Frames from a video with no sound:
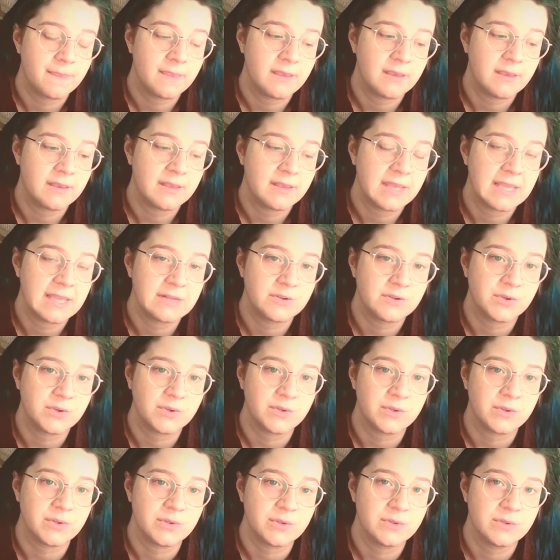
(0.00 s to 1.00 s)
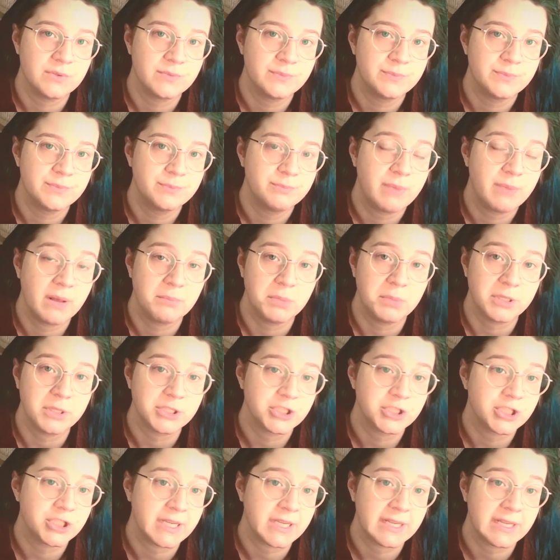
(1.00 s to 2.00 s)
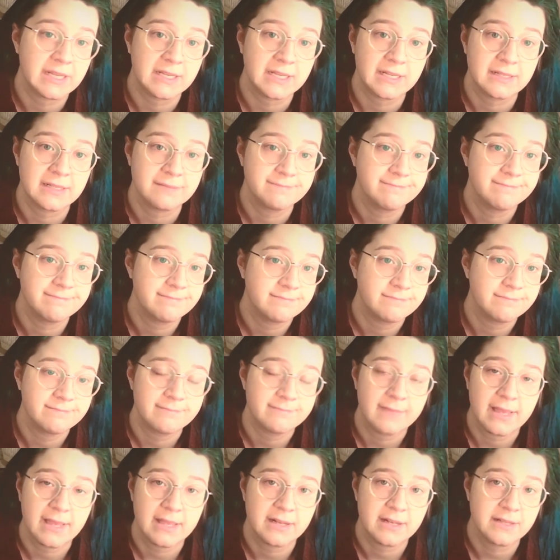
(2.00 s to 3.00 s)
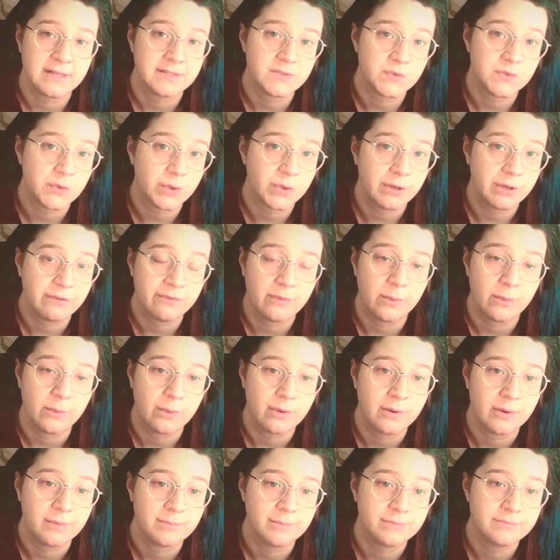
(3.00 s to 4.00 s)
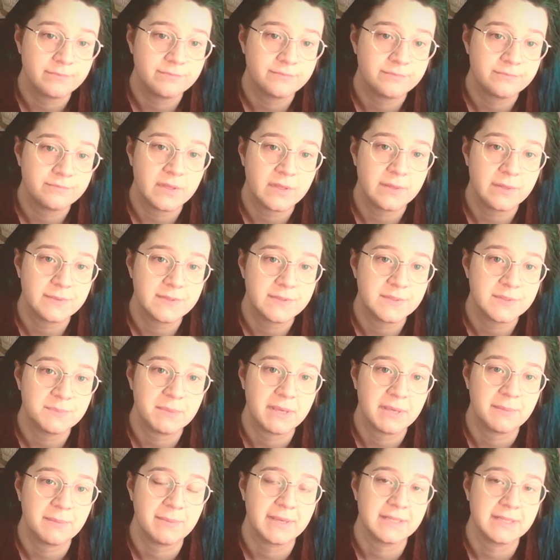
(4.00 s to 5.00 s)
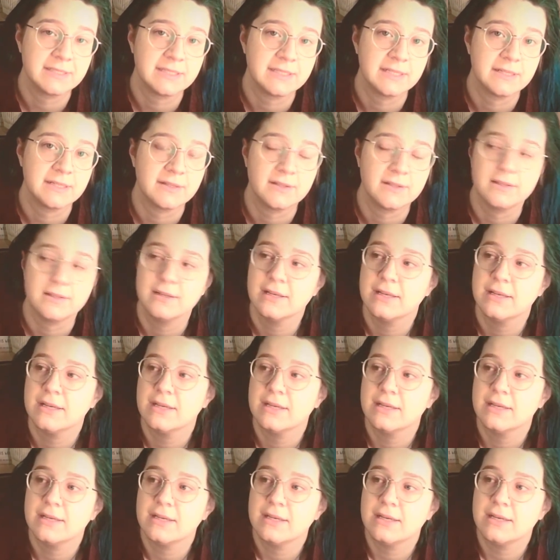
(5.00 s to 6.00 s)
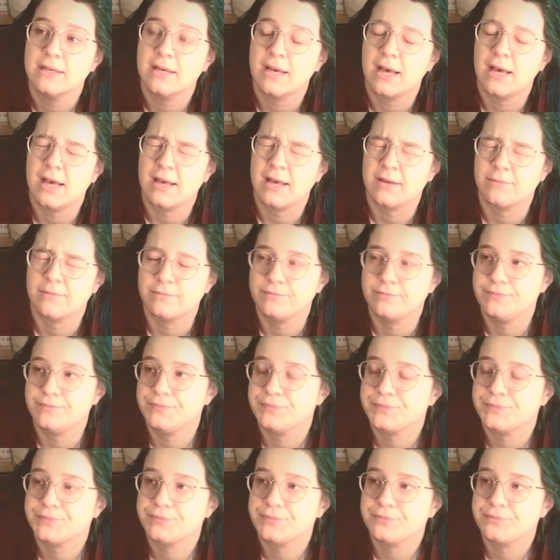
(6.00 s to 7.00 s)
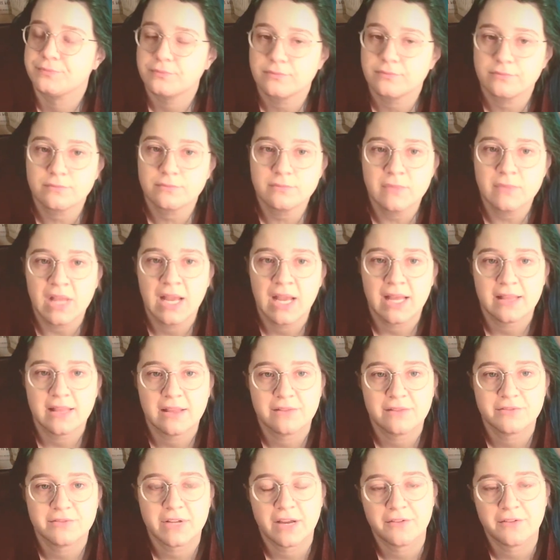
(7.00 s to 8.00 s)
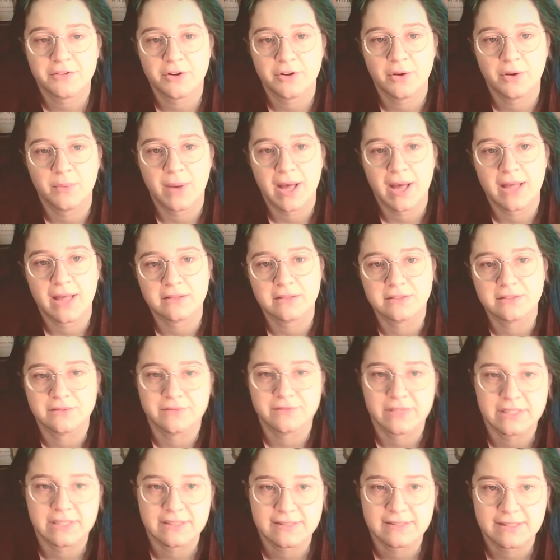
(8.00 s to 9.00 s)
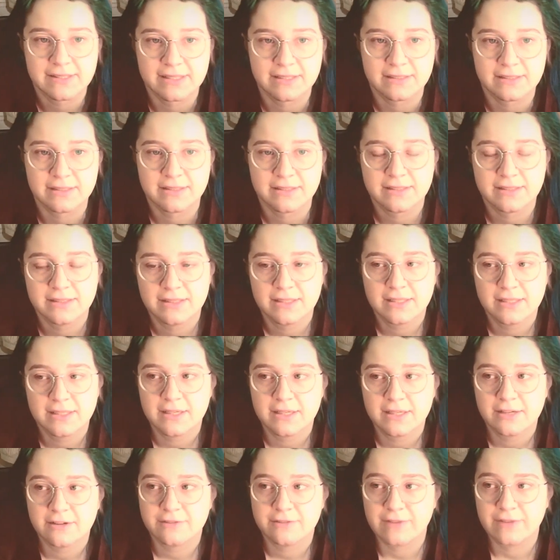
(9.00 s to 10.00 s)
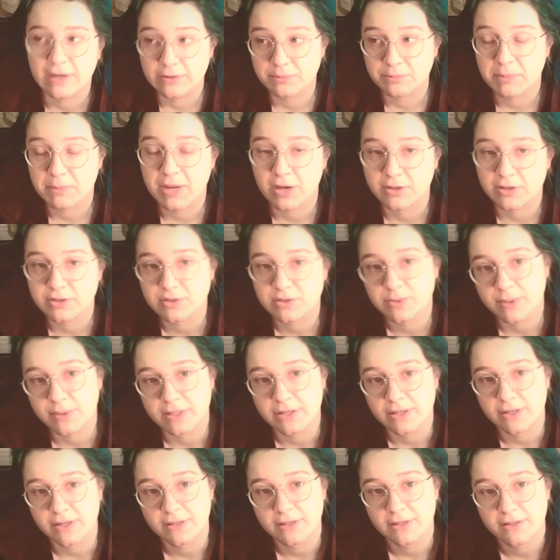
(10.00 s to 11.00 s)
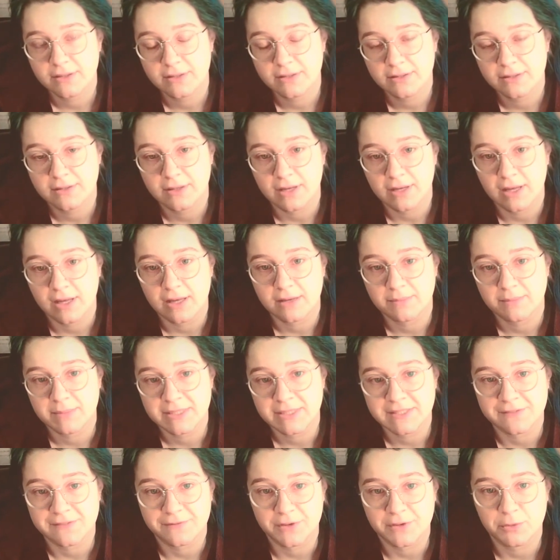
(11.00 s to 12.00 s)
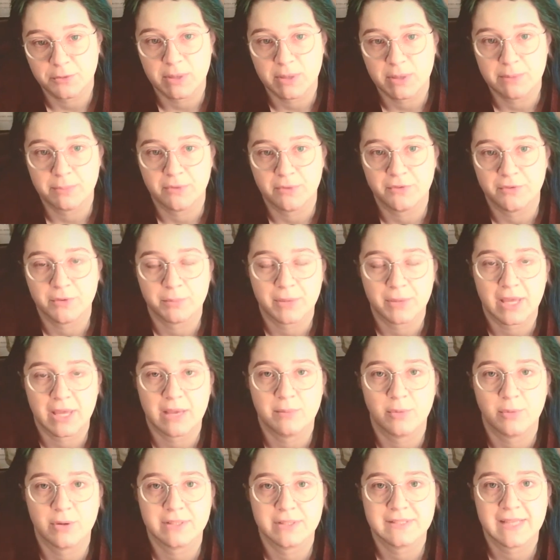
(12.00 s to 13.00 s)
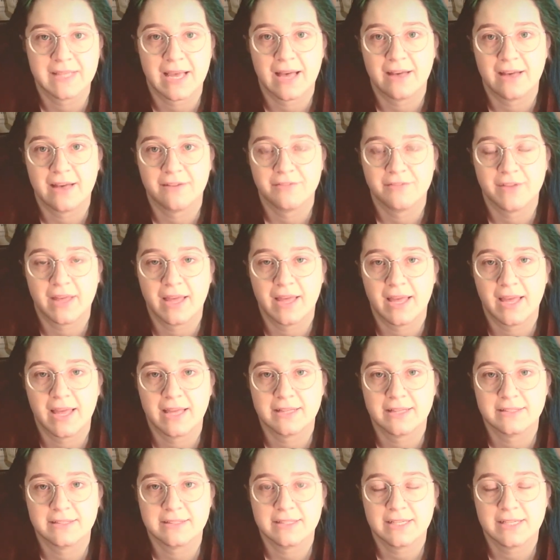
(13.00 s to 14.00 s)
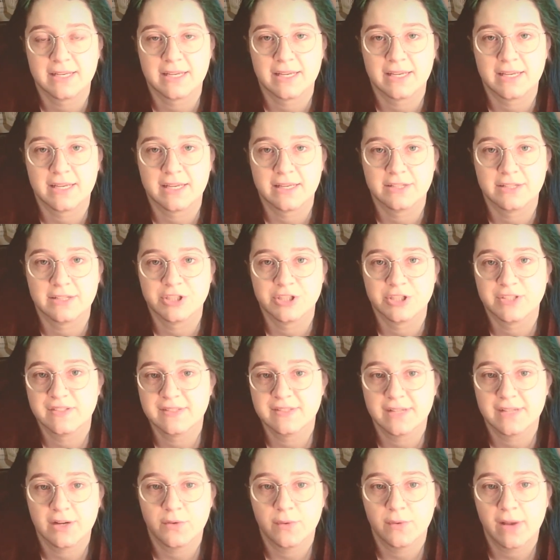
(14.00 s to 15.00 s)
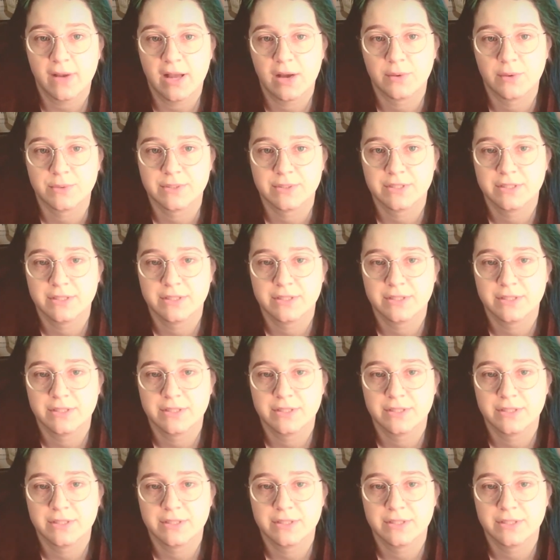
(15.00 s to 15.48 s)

Kindle publishing industry forum. Used to be a big deal. I left after a while, and Vincent found me on Twitter, as a few people from Kboards have, and he just stuck around.